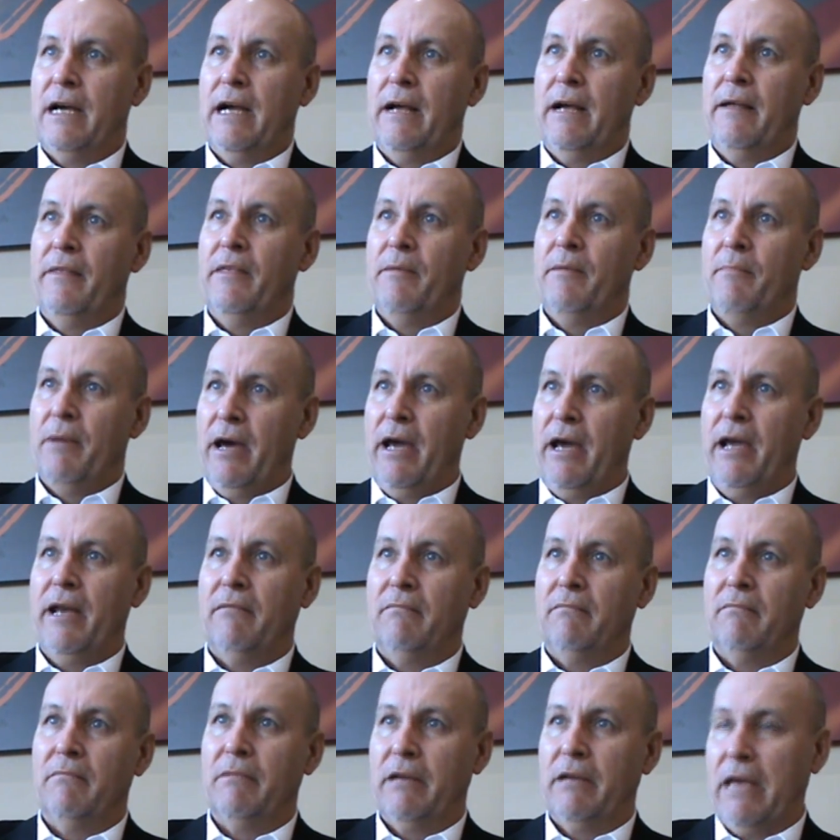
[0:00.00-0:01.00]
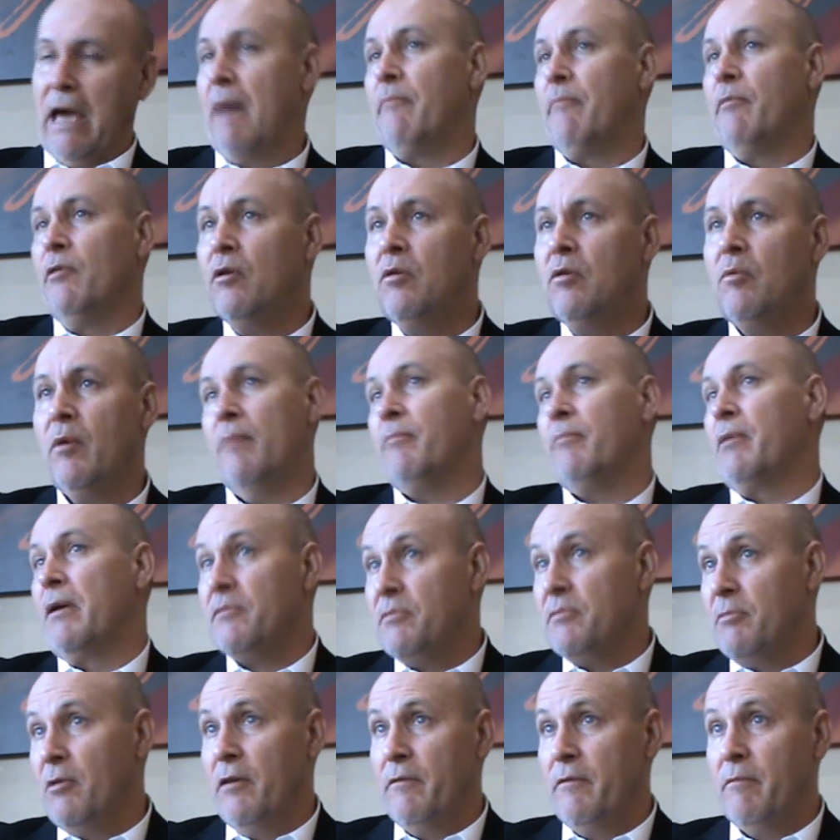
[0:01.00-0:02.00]
the main capital, where
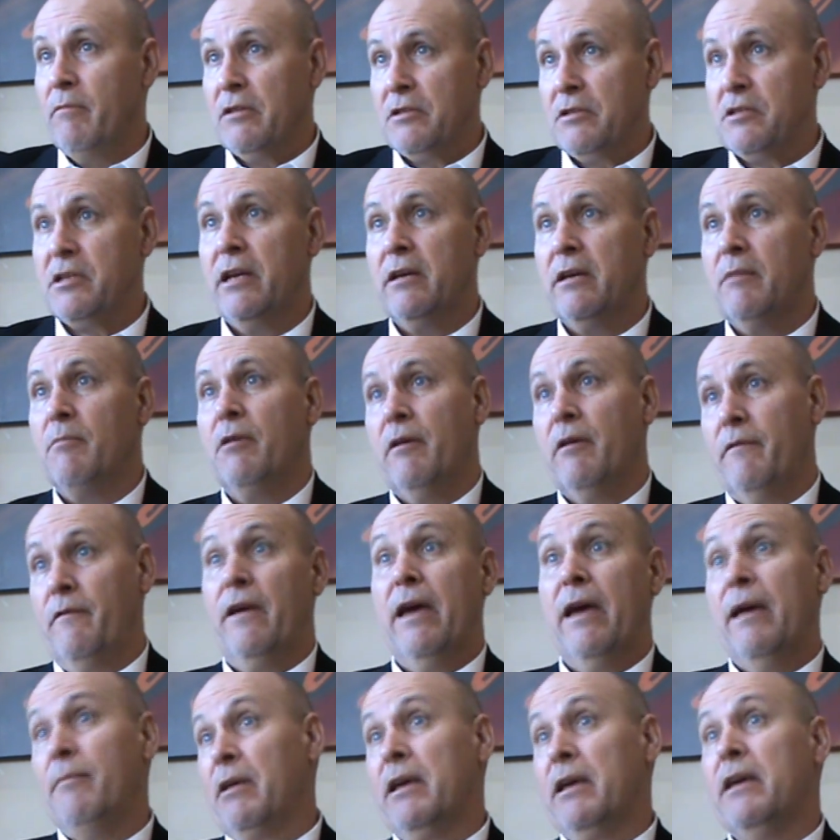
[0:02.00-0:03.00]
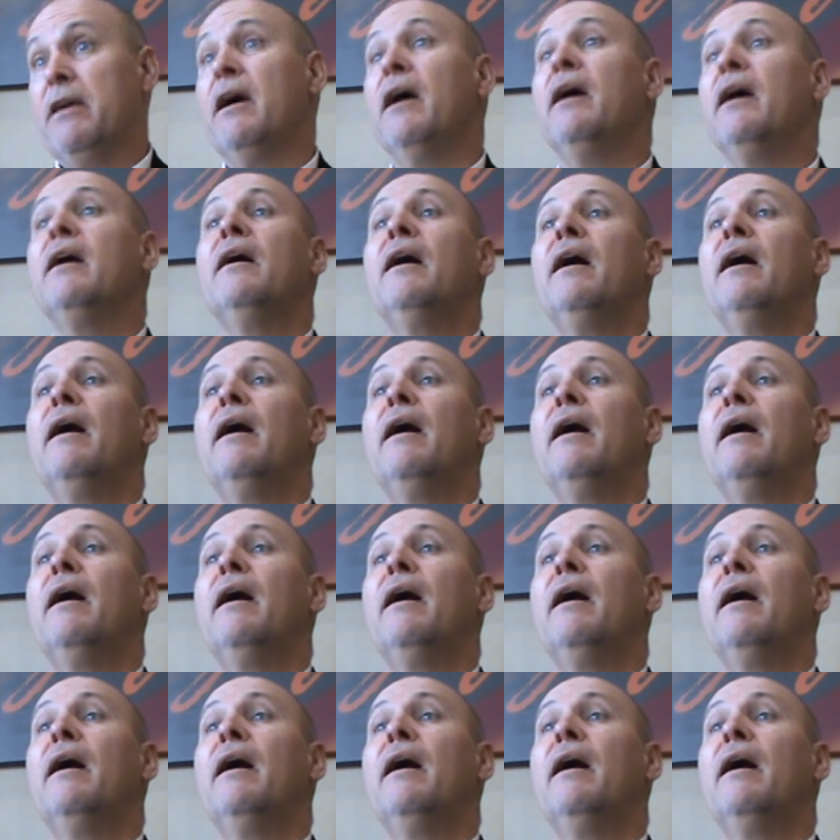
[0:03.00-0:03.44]
perhaps my extended my family are,